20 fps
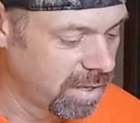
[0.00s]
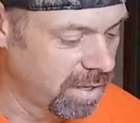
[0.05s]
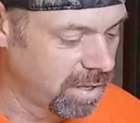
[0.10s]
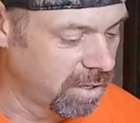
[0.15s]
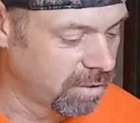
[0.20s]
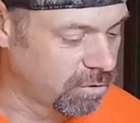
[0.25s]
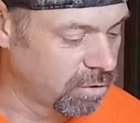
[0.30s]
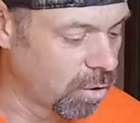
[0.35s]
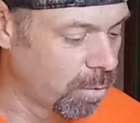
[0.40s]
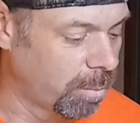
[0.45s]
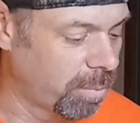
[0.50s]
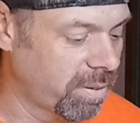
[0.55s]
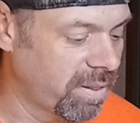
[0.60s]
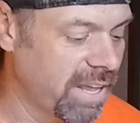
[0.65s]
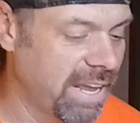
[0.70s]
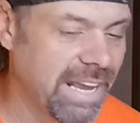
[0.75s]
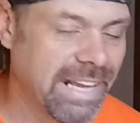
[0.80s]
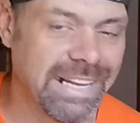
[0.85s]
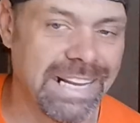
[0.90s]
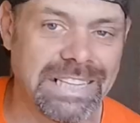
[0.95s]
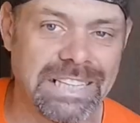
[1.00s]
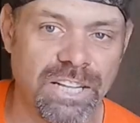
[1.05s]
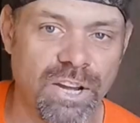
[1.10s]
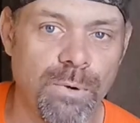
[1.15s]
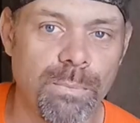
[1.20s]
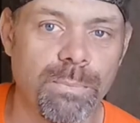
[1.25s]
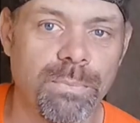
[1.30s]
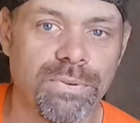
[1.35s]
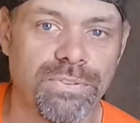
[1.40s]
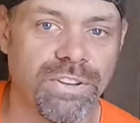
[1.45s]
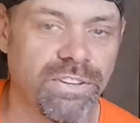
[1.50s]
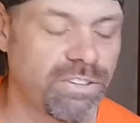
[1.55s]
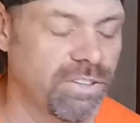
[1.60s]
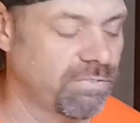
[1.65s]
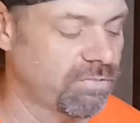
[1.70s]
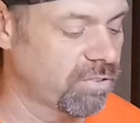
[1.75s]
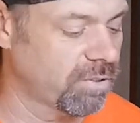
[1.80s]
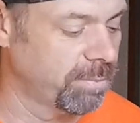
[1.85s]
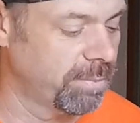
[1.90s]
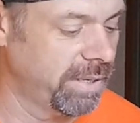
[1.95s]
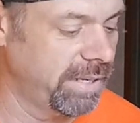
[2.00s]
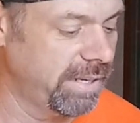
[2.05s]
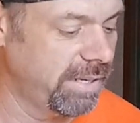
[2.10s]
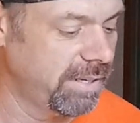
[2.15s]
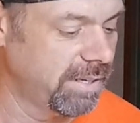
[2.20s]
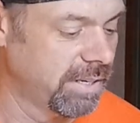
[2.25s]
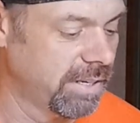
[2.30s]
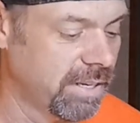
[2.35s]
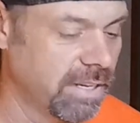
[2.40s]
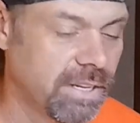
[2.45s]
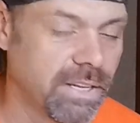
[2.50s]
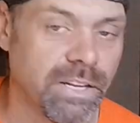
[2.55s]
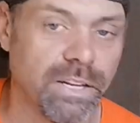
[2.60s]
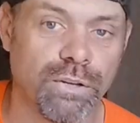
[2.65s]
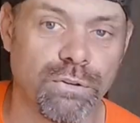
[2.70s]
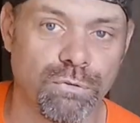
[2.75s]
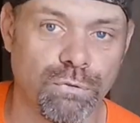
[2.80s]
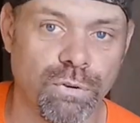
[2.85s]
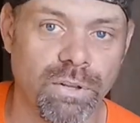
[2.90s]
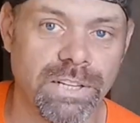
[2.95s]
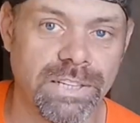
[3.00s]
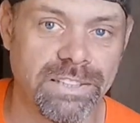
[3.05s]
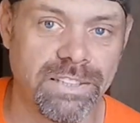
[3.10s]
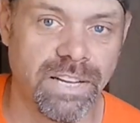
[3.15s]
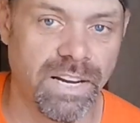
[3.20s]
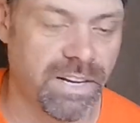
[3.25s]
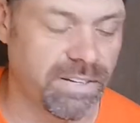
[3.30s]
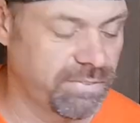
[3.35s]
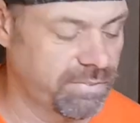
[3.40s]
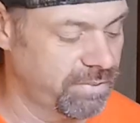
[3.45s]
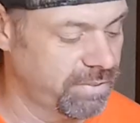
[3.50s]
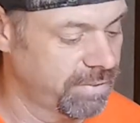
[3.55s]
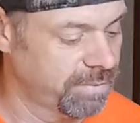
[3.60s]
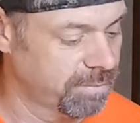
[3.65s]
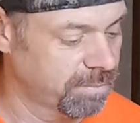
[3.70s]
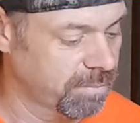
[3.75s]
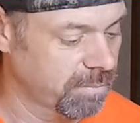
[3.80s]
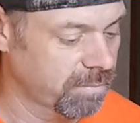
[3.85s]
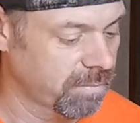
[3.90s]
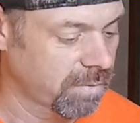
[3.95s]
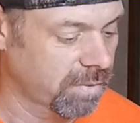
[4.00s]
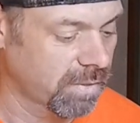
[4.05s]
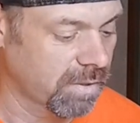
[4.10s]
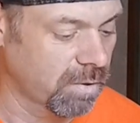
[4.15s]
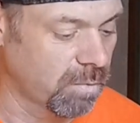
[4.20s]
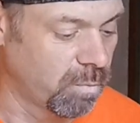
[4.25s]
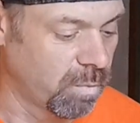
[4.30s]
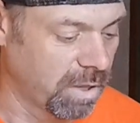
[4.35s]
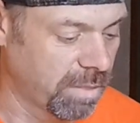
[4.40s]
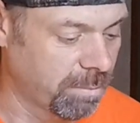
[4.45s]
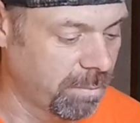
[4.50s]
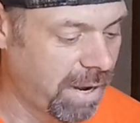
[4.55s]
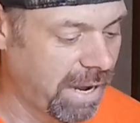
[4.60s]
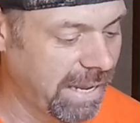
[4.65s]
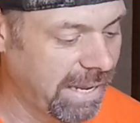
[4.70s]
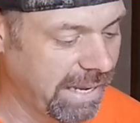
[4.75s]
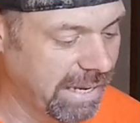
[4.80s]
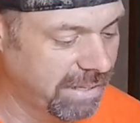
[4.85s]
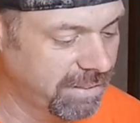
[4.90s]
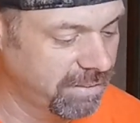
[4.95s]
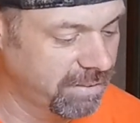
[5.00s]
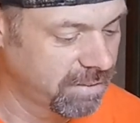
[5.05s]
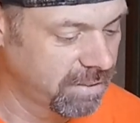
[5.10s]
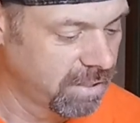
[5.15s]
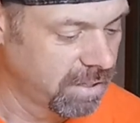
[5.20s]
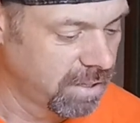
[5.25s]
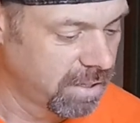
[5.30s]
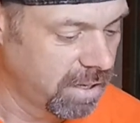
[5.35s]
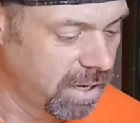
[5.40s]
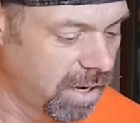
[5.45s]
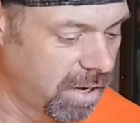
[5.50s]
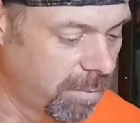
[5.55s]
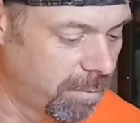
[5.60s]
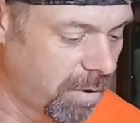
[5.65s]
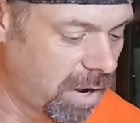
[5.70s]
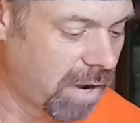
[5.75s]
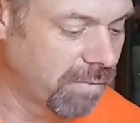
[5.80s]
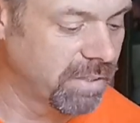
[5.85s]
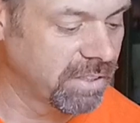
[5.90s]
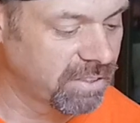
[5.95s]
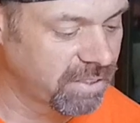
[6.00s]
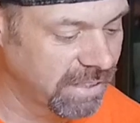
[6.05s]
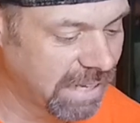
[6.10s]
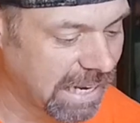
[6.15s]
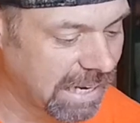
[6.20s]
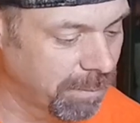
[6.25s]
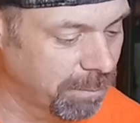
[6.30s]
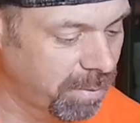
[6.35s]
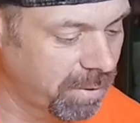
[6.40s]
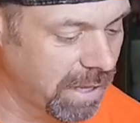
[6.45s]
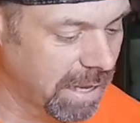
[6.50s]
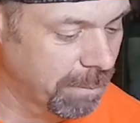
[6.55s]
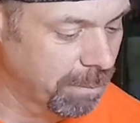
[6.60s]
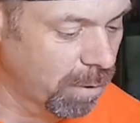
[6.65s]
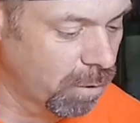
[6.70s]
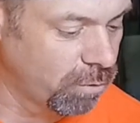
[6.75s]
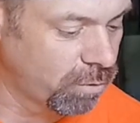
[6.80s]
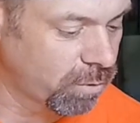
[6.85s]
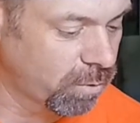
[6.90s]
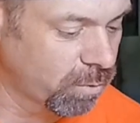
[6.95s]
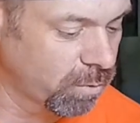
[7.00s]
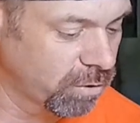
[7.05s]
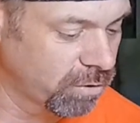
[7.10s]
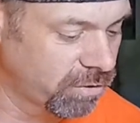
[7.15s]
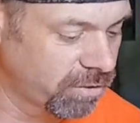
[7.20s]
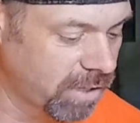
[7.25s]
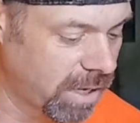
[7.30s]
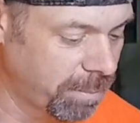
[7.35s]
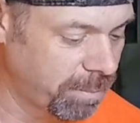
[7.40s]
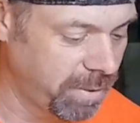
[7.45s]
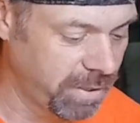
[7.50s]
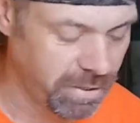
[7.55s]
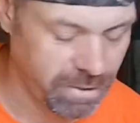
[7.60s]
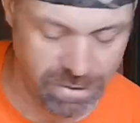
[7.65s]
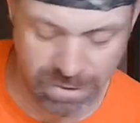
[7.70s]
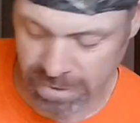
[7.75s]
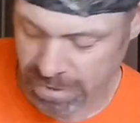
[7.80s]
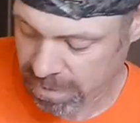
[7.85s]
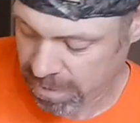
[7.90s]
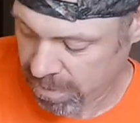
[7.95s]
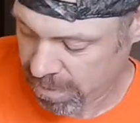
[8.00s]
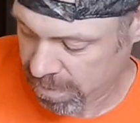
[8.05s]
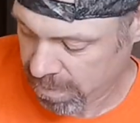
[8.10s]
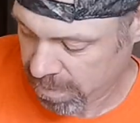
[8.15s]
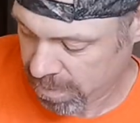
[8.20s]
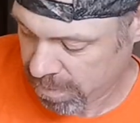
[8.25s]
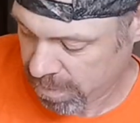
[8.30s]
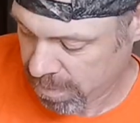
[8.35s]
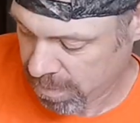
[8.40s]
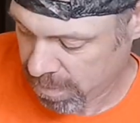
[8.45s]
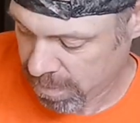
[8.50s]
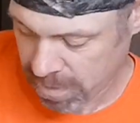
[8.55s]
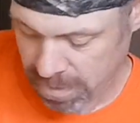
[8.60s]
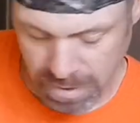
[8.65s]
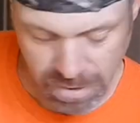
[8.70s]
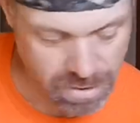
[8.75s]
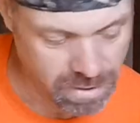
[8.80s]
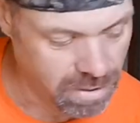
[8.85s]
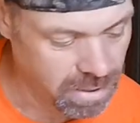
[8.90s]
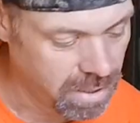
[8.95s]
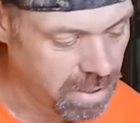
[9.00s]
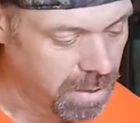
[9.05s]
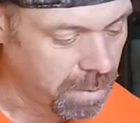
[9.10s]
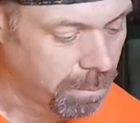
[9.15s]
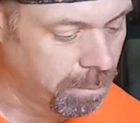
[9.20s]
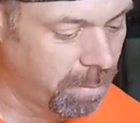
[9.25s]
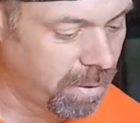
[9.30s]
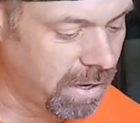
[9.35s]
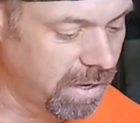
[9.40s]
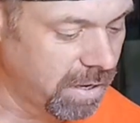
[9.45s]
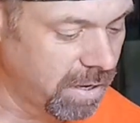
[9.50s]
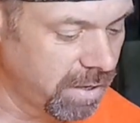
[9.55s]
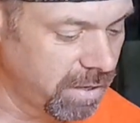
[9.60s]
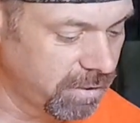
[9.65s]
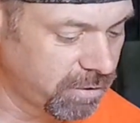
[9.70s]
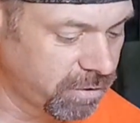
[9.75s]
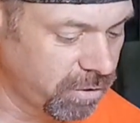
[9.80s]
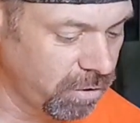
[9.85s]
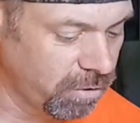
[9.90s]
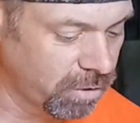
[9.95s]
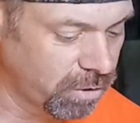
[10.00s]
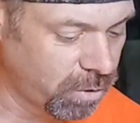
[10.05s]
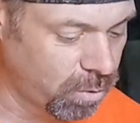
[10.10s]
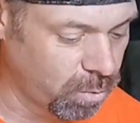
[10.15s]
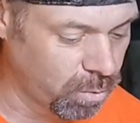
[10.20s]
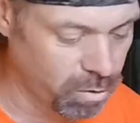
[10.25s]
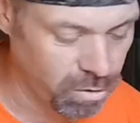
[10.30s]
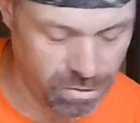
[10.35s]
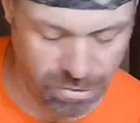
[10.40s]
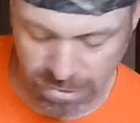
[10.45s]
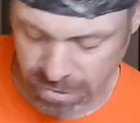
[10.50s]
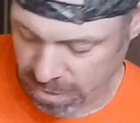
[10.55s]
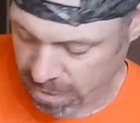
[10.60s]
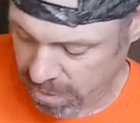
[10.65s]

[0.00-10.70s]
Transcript: So playing at the open position for me is really tough with my hands. Obviously I can play most chords up here, but certain chords,